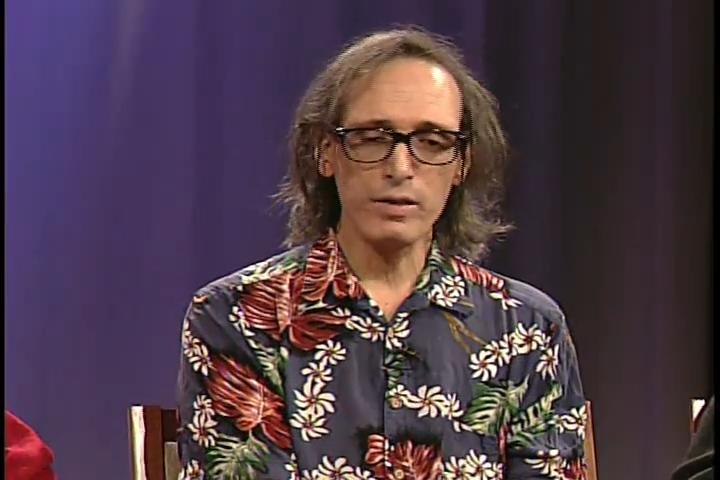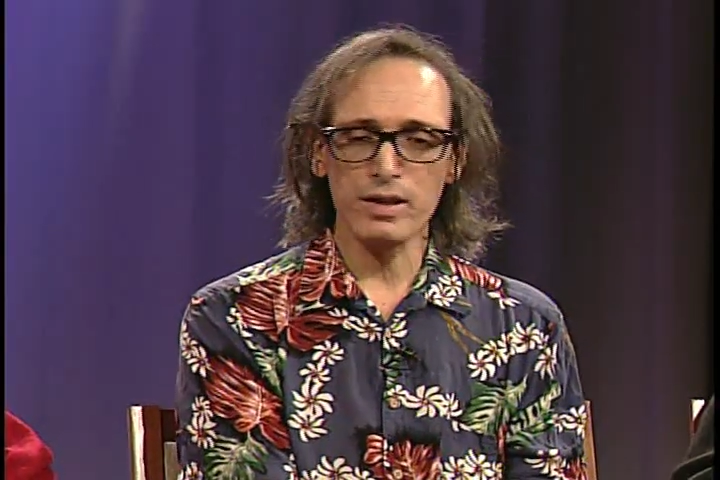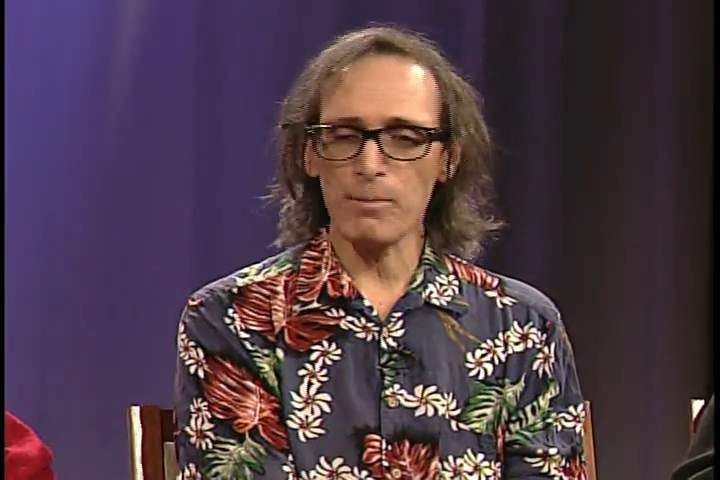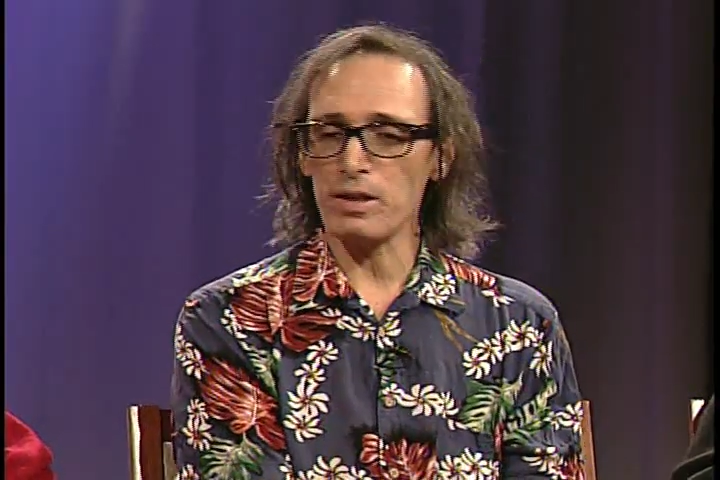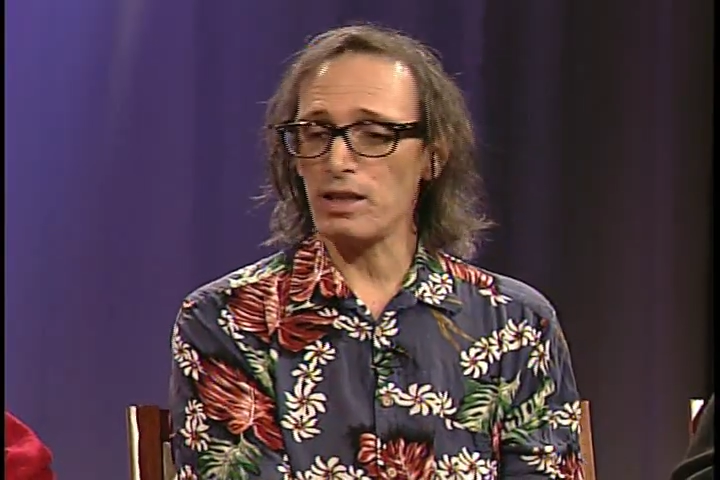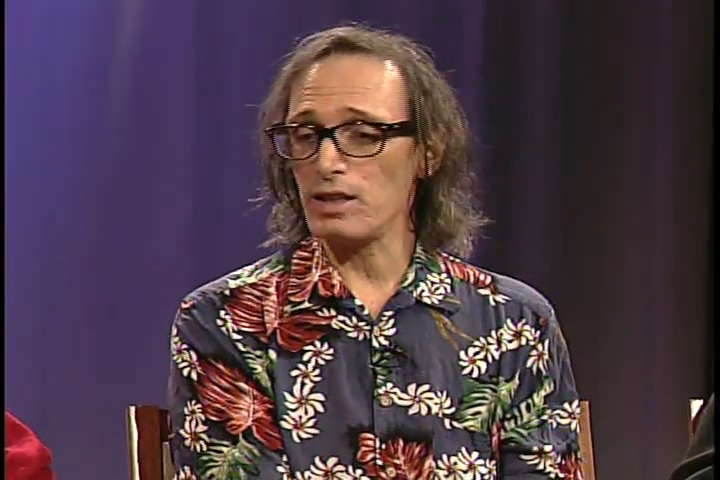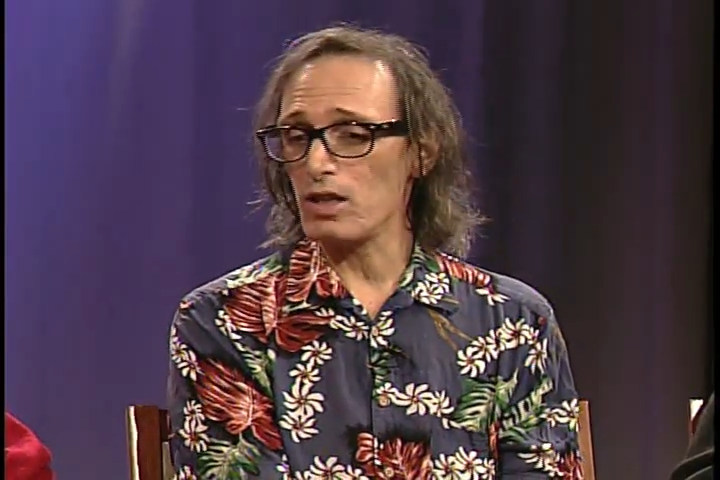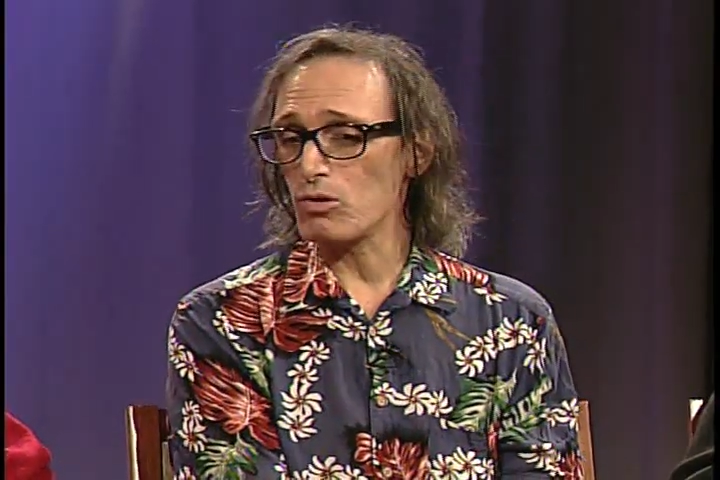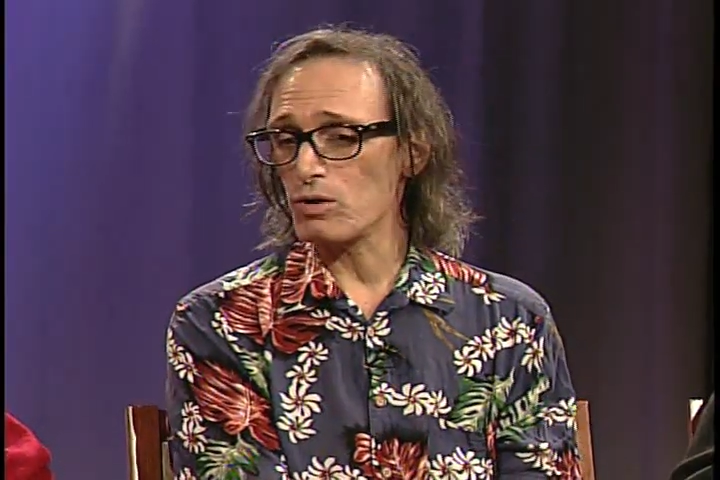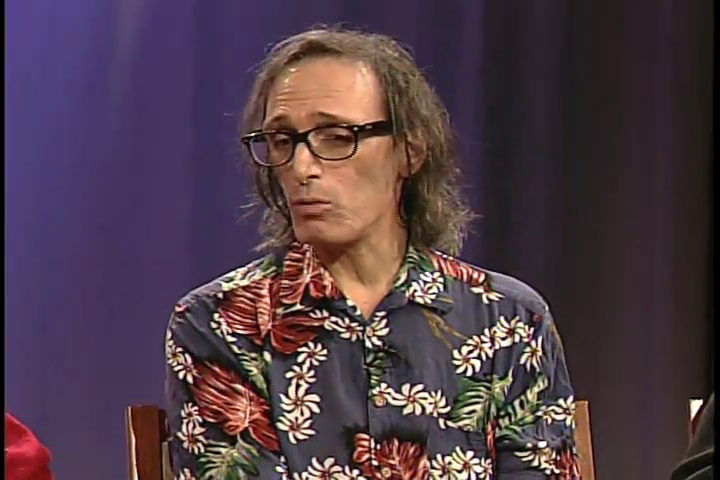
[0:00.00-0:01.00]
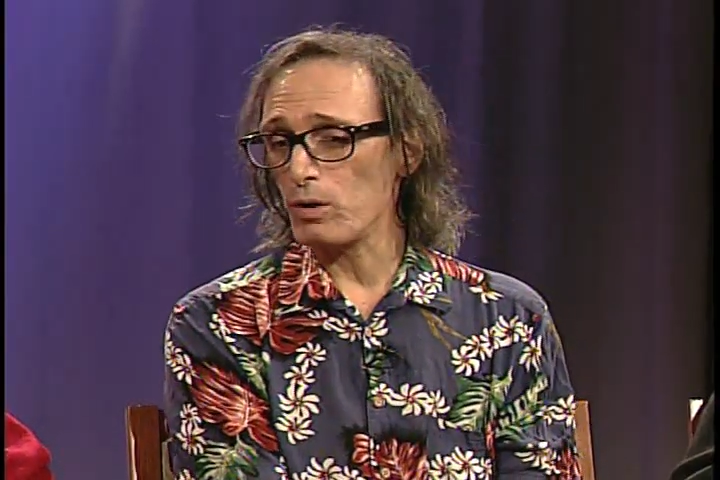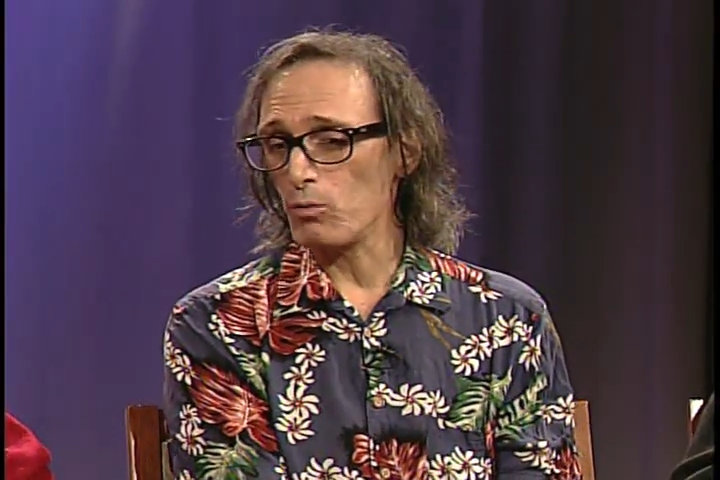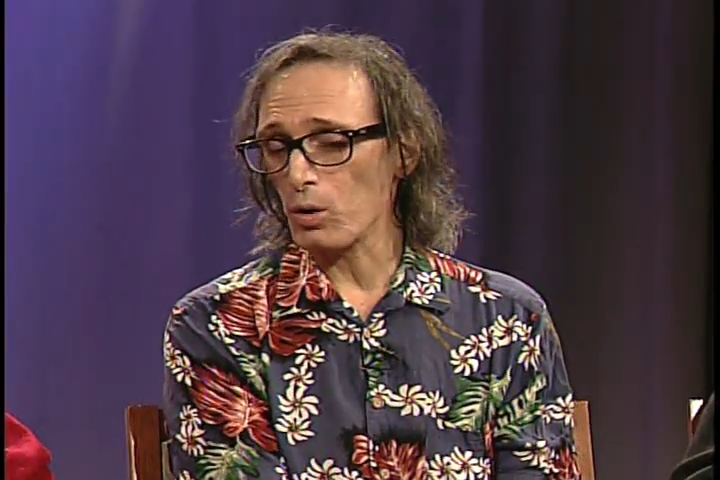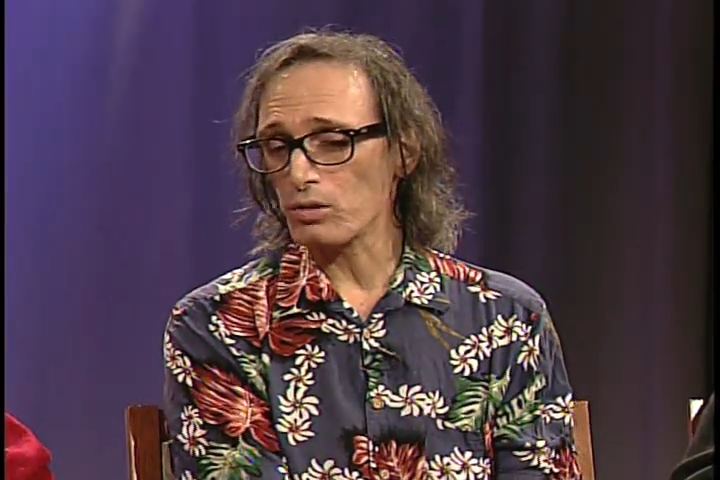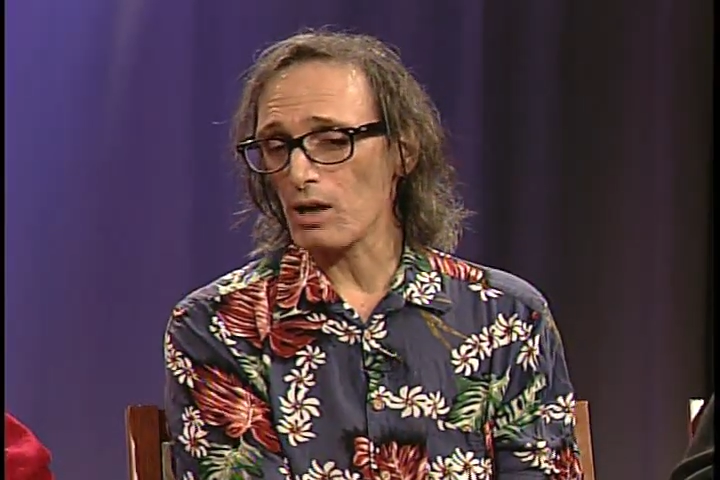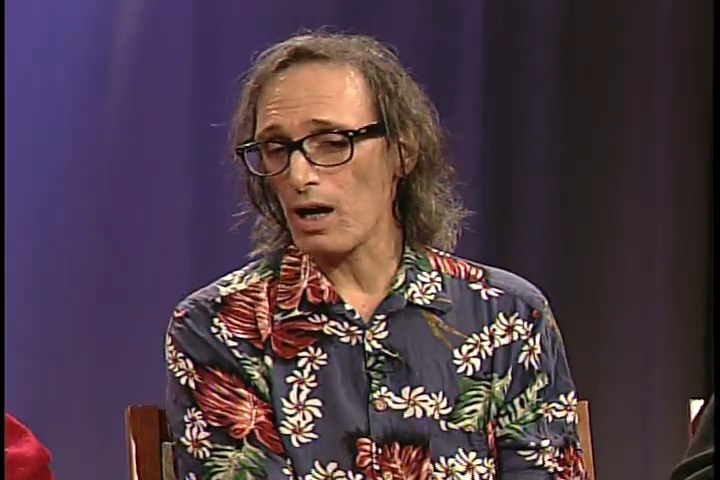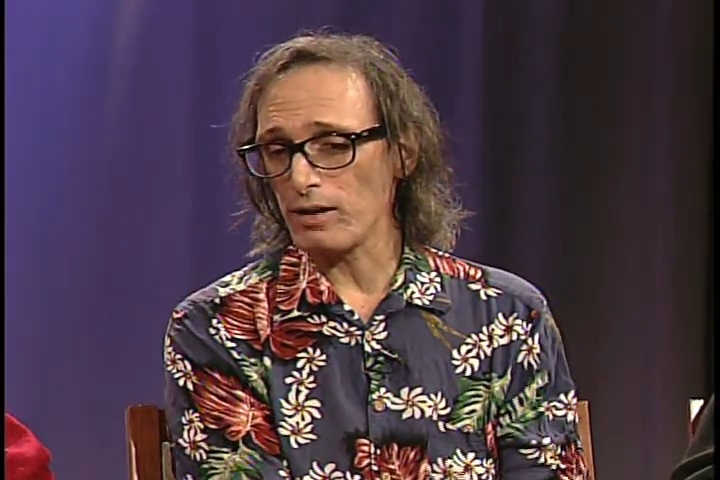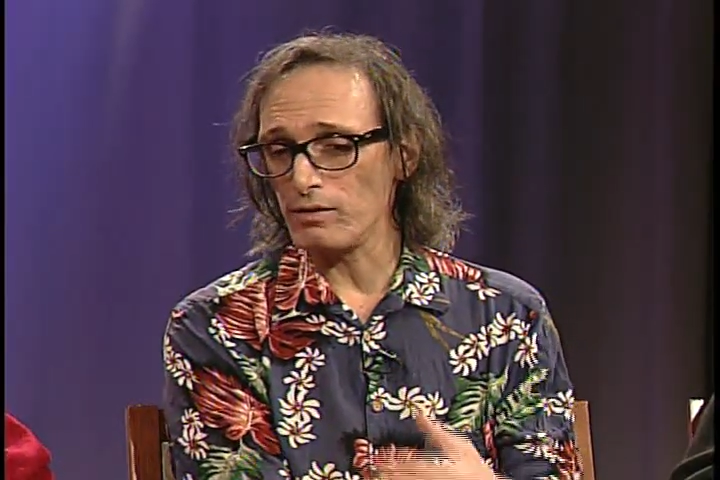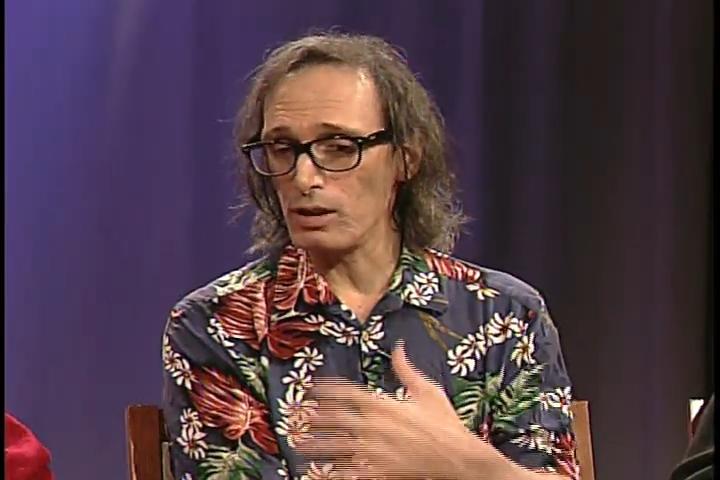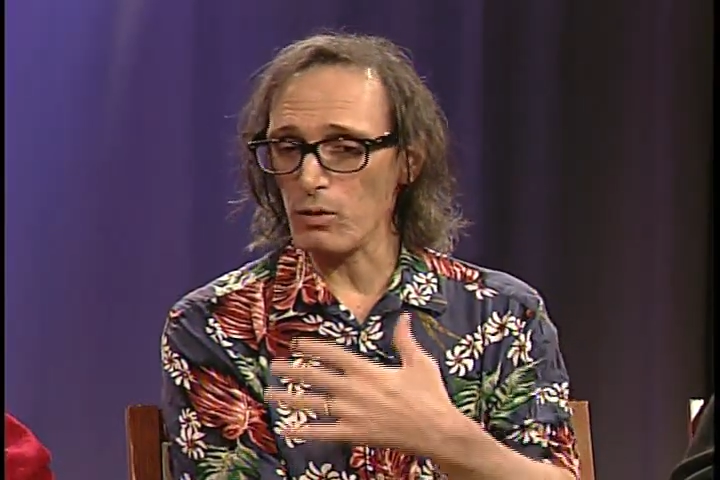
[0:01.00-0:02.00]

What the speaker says: some of the issues that we worked on,